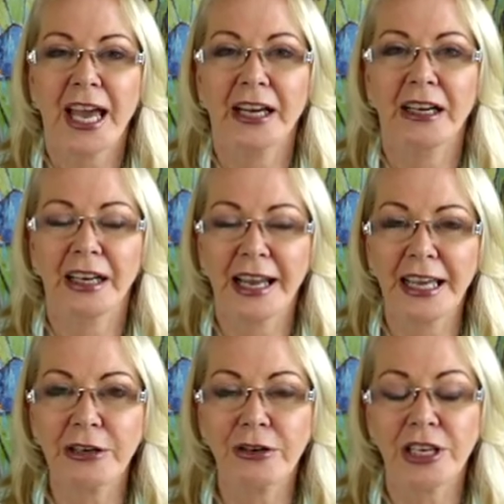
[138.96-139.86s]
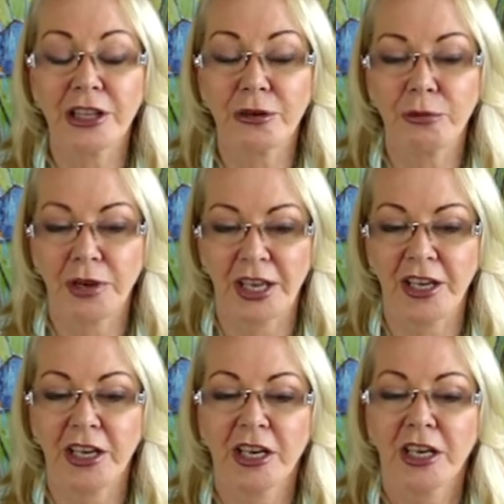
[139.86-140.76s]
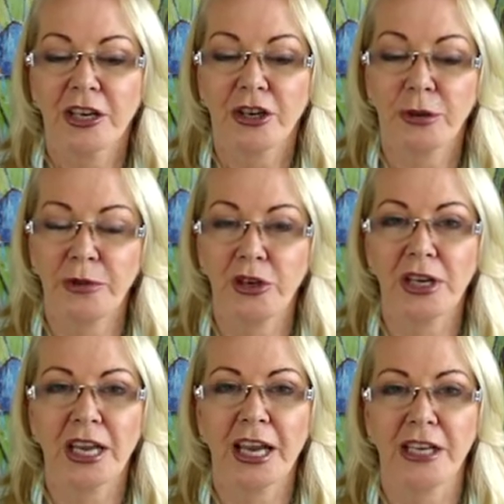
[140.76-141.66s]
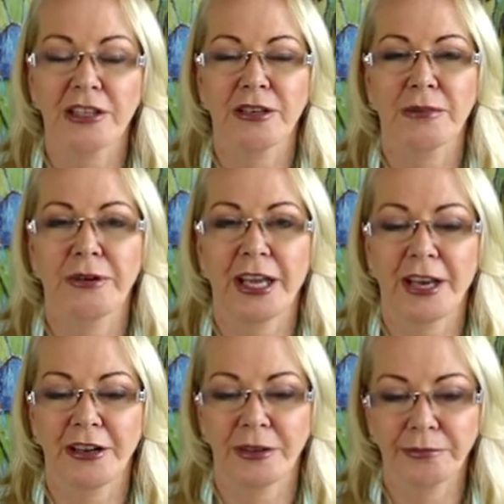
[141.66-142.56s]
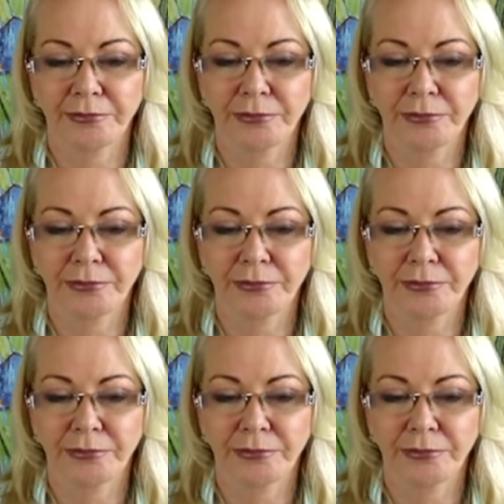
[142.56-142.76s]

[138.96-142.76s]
And later in the week, communication planet